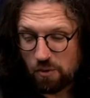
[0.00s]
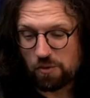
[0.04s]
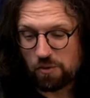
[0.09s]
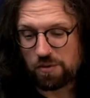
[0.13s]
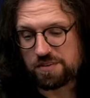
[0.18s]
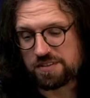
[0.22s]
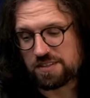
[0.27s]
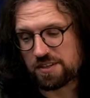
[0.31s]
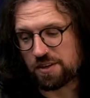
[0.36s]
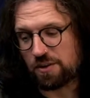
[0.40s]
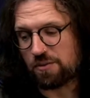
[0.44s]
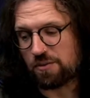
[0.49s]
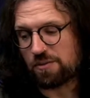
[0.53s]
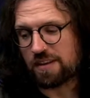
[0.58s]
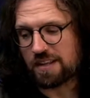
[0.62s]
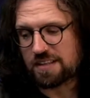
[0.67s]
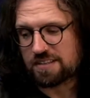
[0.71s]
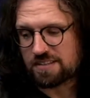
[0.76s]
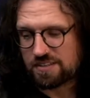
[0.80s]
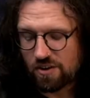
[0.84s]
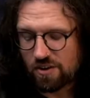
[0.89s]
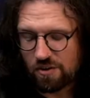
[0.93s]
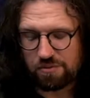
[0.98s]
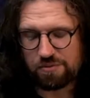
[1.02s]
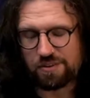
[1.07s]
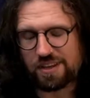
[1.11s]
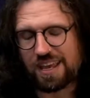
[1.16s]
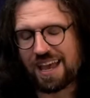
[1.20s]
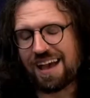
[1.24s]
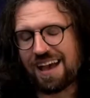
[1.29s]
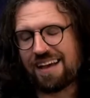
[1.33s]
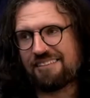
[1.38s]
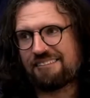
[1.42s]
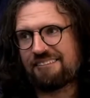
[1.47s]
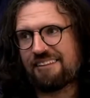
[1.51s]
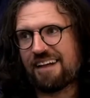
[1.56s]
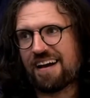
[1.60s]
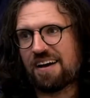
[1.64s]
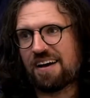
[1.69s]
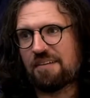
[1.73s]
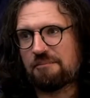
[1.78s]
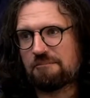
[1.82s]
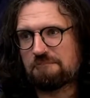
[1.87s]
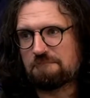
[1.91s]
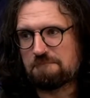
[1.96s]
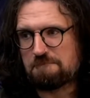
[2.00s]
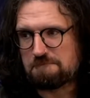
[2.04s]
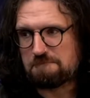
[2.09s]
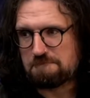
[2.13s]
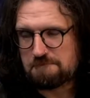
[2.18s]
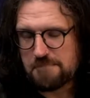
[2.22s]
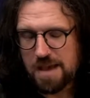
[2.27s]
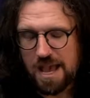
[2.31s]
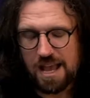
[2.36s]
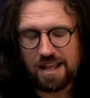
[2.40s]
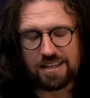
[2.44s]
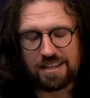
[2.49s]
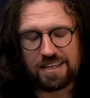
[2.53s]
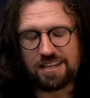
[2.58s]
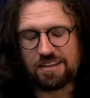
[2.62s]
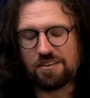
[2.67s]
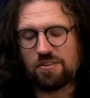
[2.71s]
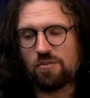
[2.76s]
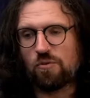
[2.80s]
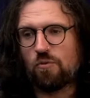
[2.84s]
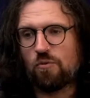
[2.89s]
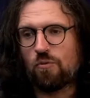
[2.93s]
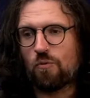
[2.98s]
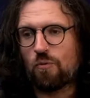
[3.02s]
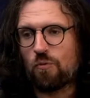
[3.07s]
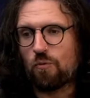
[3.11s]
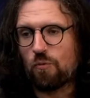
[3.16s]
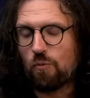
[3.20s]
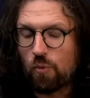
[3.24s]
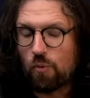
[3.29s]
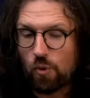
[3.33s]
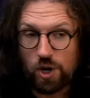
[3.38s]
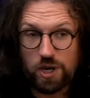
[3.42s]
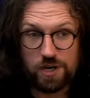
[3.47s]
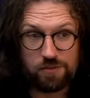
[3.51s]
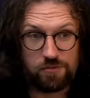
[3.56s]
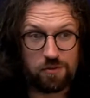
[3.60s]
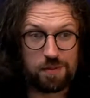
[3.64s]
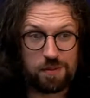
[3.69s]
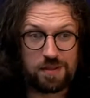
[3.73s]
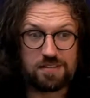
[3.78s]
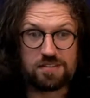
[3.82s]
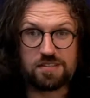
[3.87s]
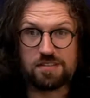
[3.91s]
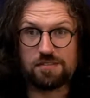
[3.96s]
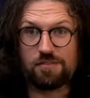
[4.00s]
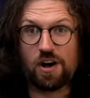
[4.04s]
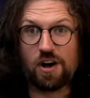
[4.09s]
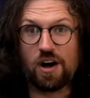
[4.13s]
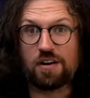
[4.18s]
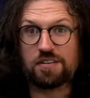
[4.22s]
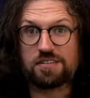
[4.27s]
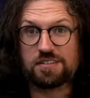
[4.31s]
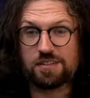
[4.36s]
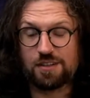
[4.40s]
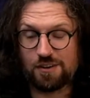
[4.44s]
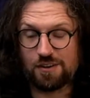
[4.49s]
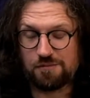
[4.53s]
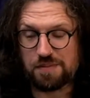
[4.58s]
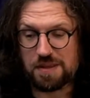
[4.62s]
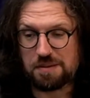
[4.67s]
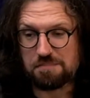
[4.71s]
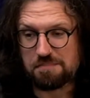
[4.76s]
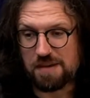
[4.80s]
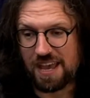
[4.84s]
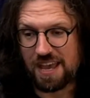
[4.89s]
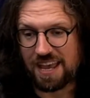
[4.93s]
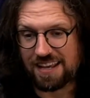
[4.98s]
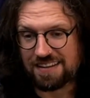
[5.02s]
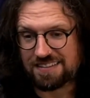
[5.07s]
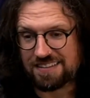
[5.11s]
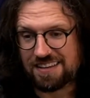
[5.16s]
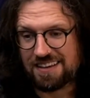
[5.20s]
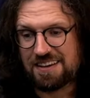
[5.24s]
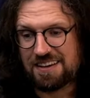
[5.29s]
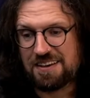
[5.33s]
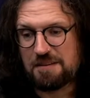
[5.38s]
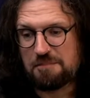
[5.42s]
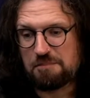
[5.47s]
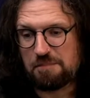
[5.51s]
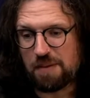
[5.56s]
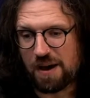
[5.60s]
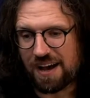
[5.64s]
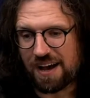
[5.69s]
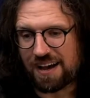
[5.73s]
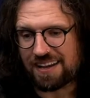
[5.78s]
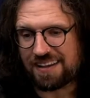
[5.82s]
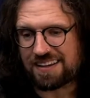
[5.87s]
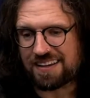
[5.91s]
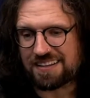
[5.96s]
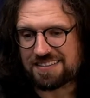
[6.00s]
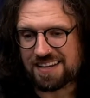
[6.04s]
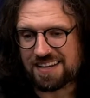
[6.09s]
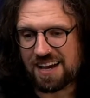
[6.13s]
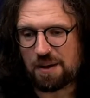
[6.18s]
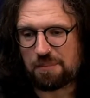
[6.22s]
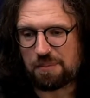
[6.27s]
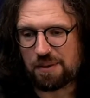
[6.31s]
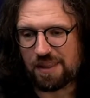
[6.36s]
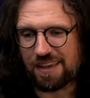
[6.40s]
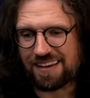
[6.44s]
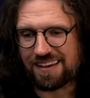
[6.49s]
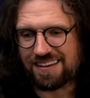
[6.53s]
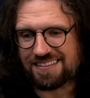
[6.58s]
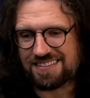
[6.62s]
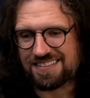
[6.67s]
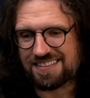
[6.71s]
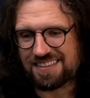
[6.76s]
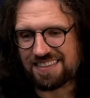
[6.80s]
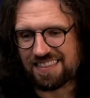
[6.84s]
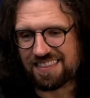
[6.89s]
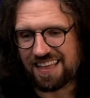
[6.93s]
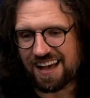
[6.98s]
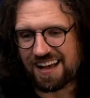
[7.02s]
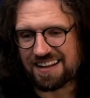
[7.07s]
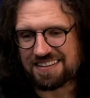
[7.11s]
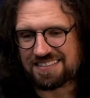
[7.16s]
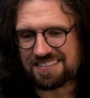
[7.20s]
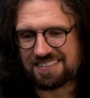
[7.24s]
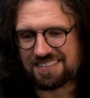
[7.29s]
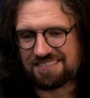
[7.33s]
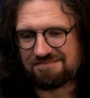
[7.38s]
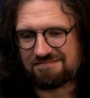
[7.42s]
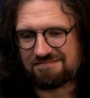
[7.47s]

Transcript: Also, let's not forget that many wonderful pieces of art have been made by guitar players that,